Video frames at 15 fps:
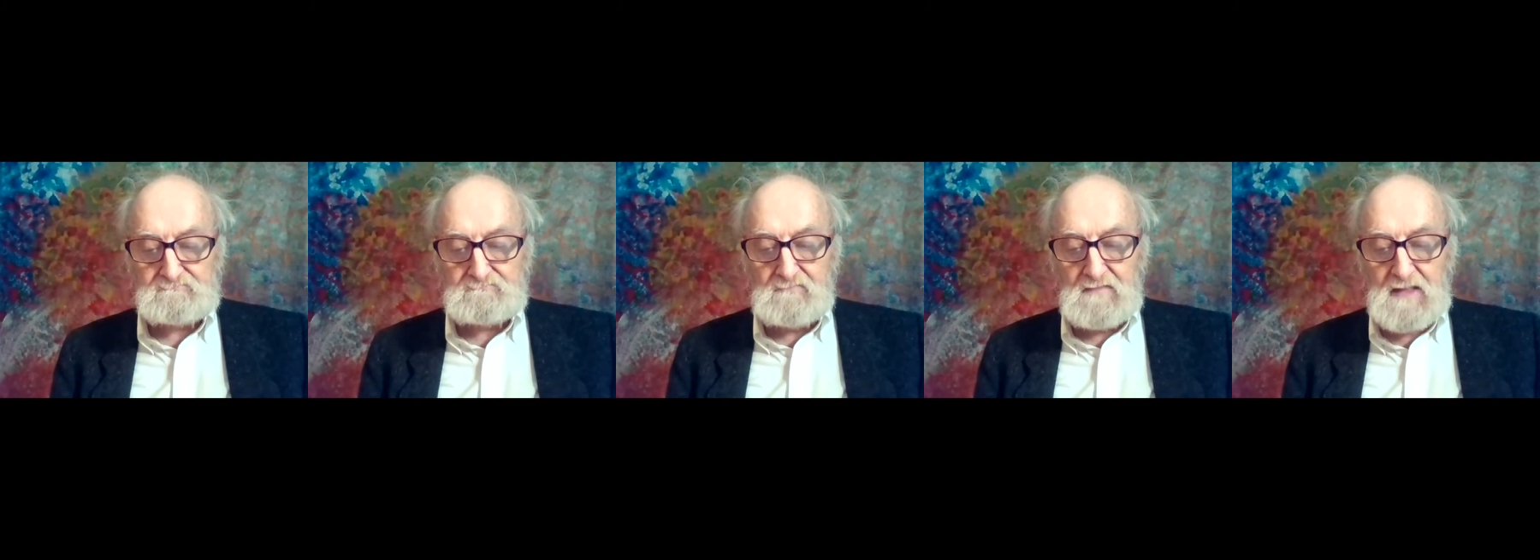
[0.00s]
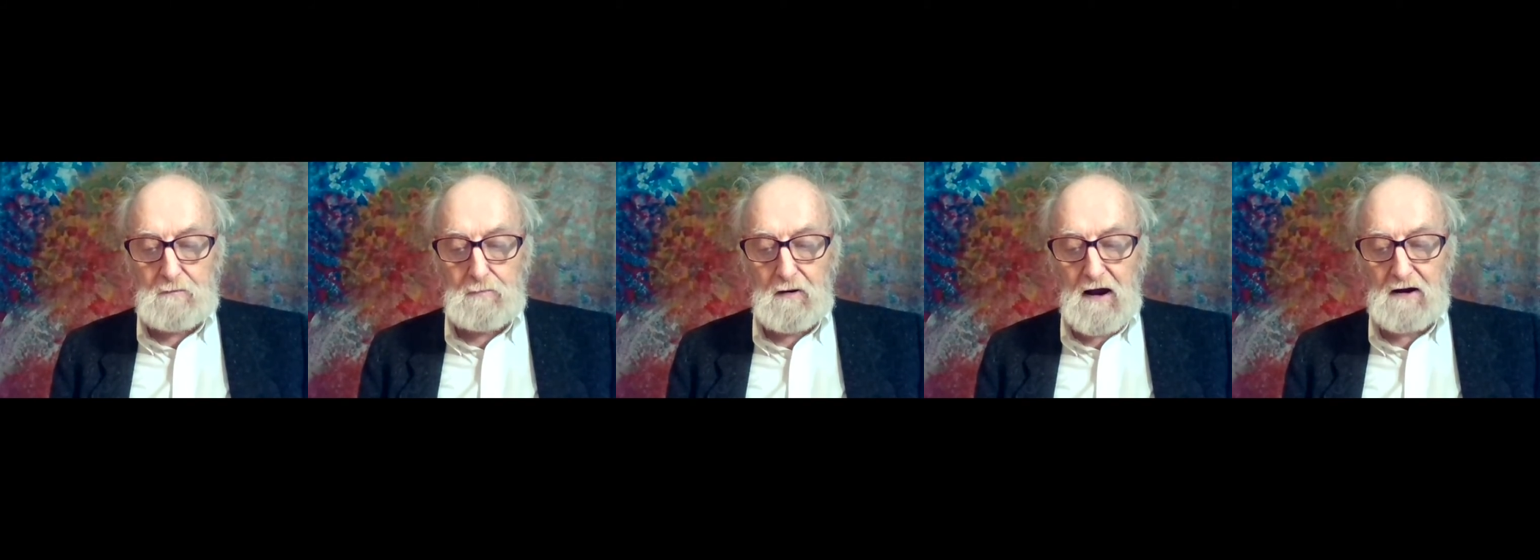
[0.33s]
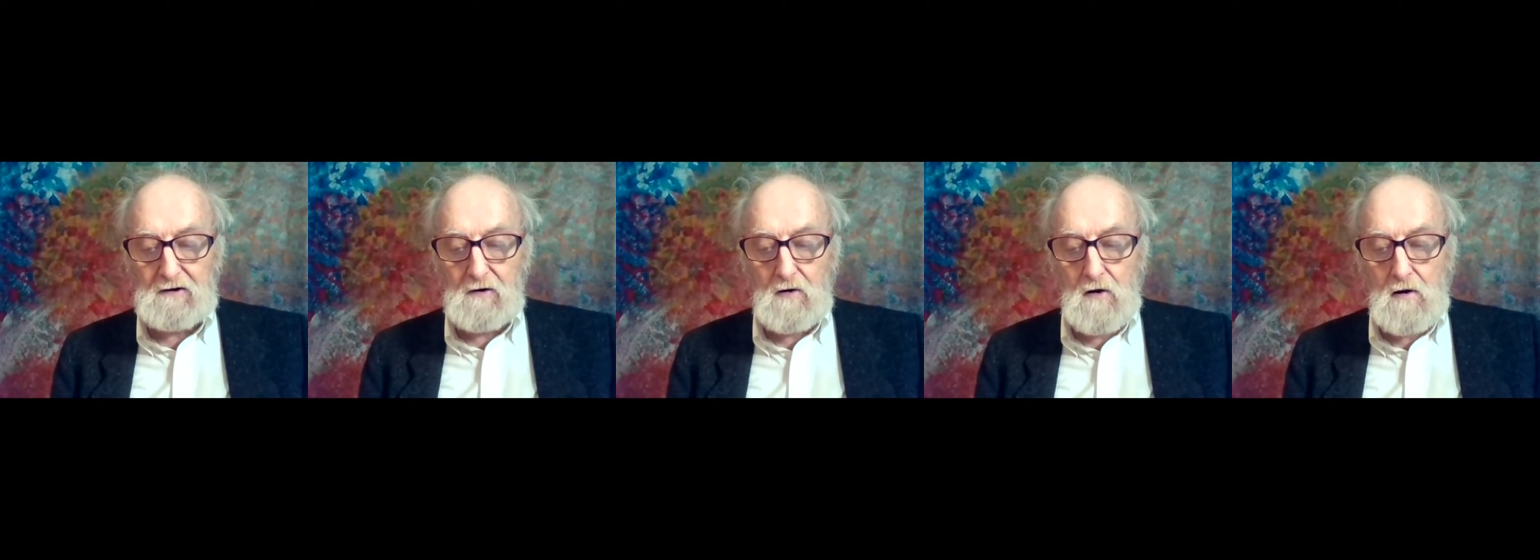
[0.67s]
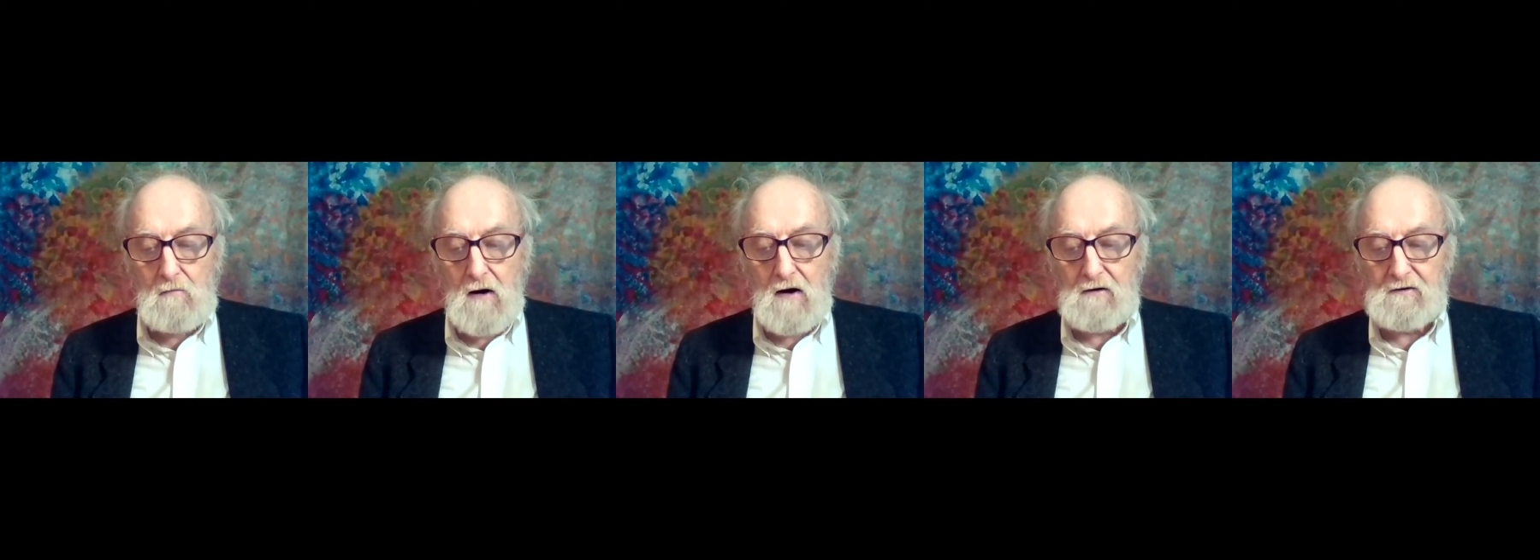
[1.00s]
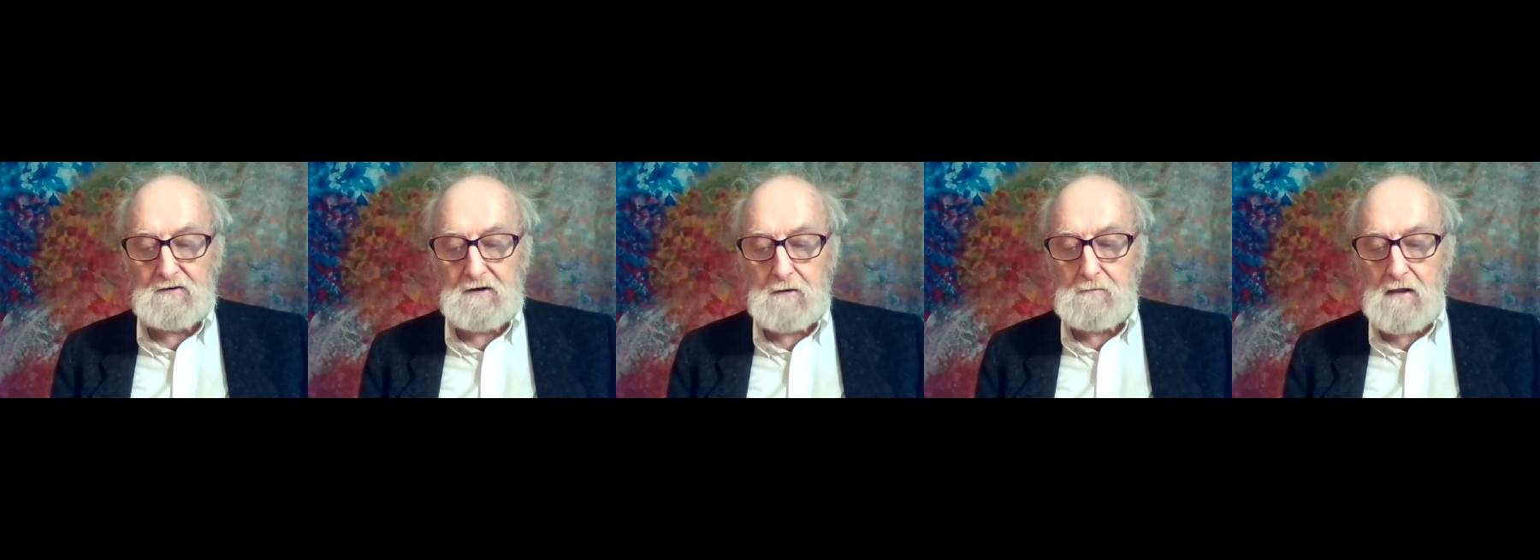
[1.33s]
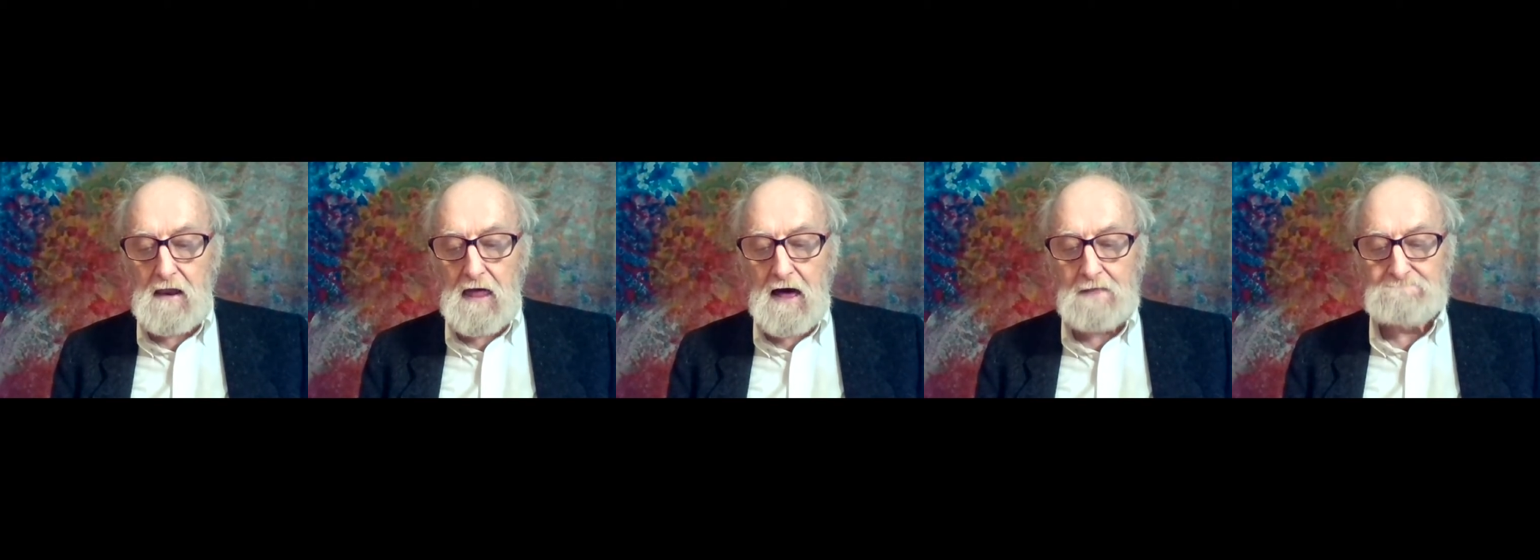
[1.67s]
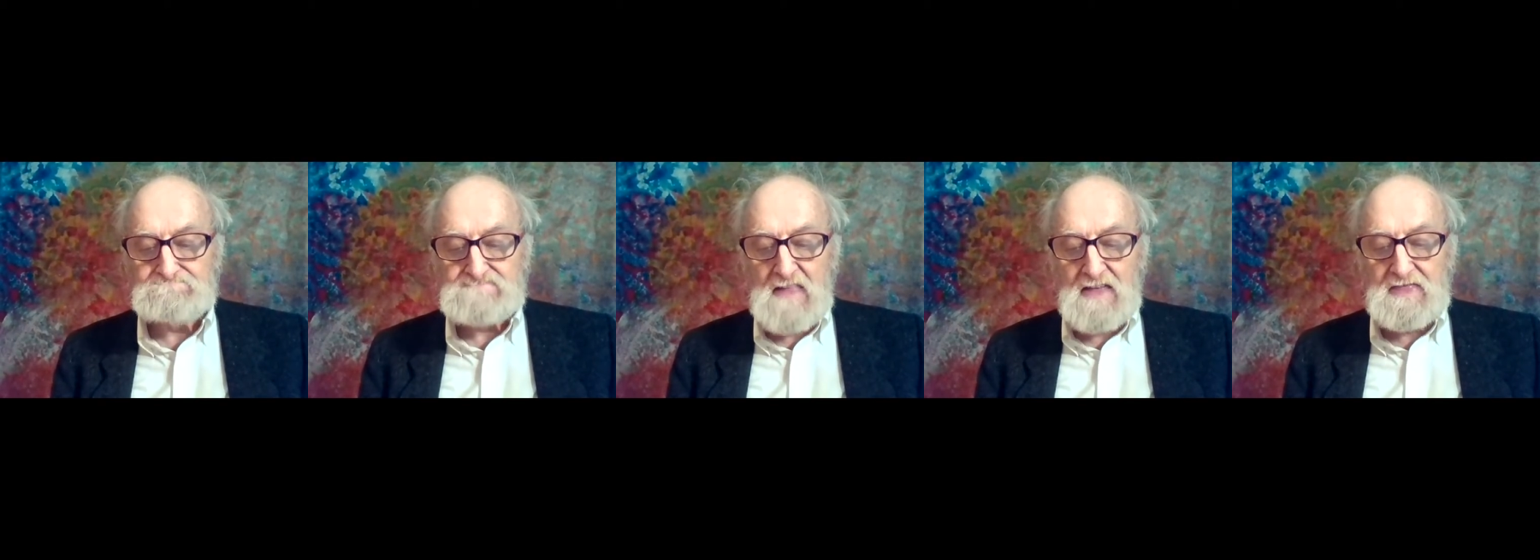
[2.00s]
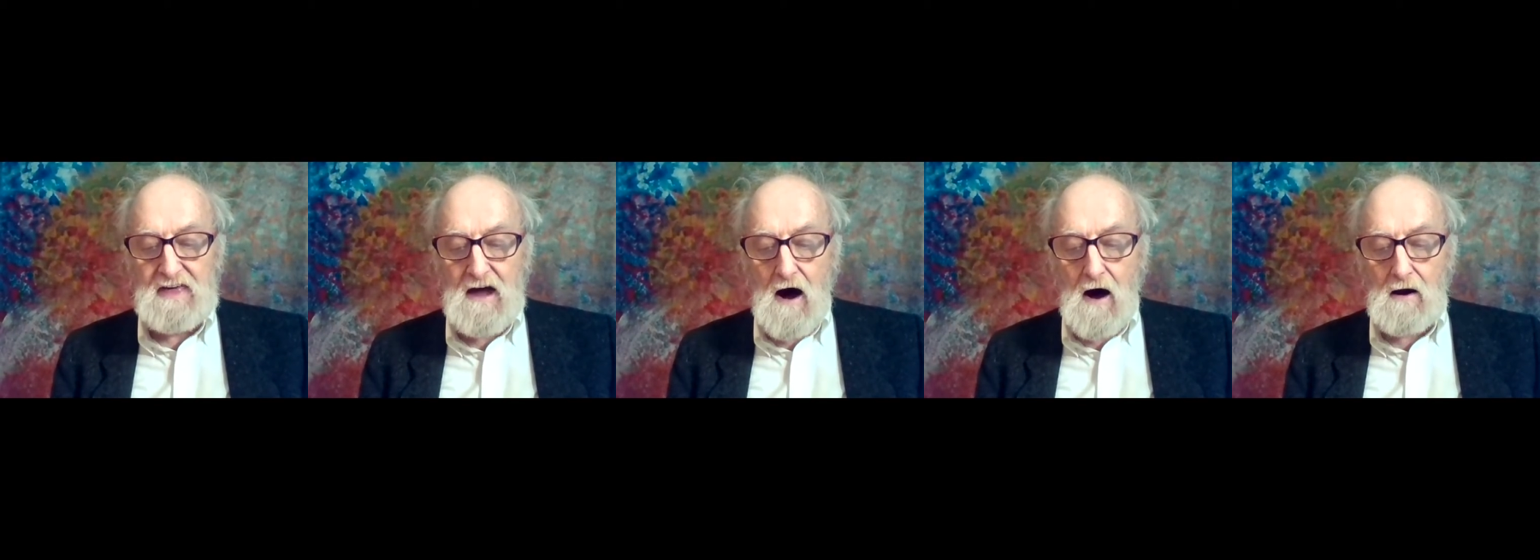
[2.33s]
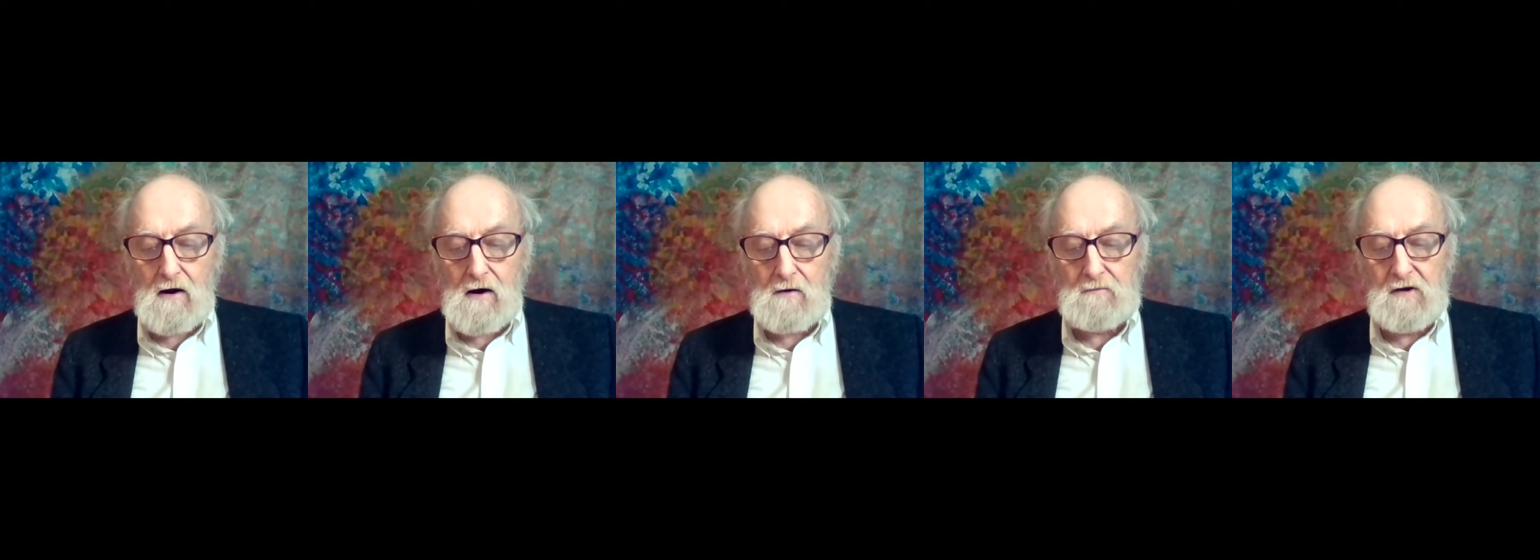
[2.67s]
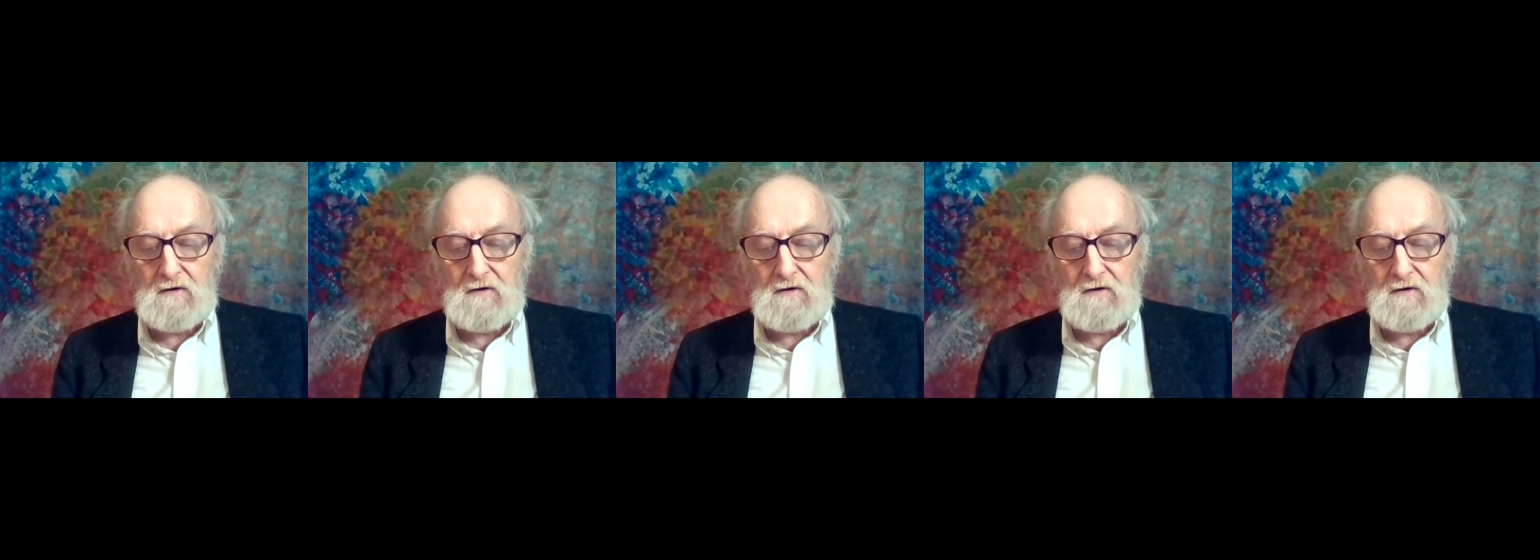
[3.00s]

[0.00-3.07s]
The pleasure hormones stimulate the autoimmune